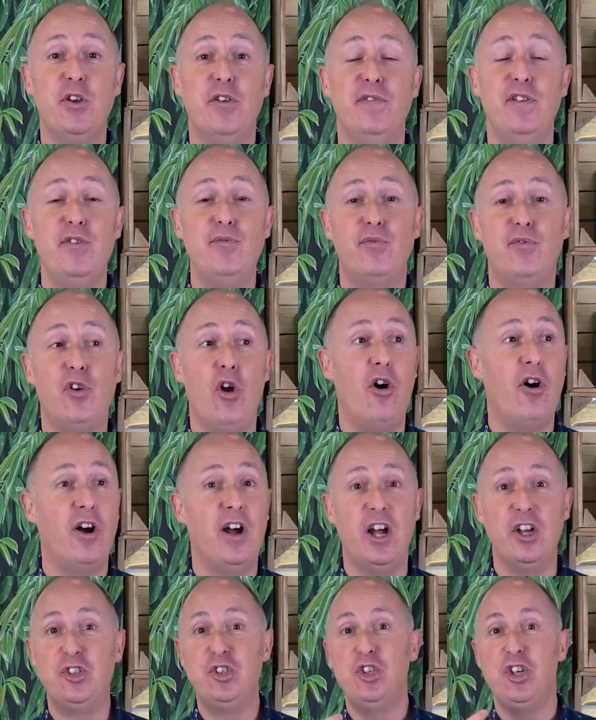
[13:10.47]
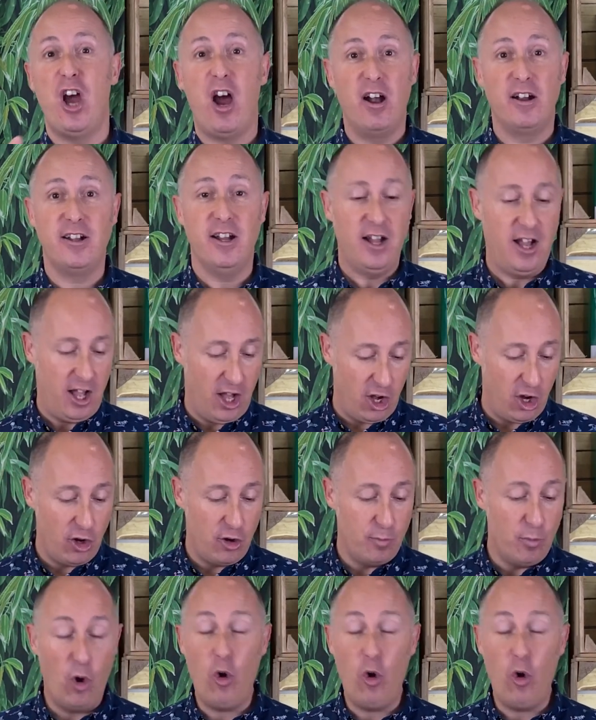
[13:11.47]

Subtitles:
If you've got a jug at home,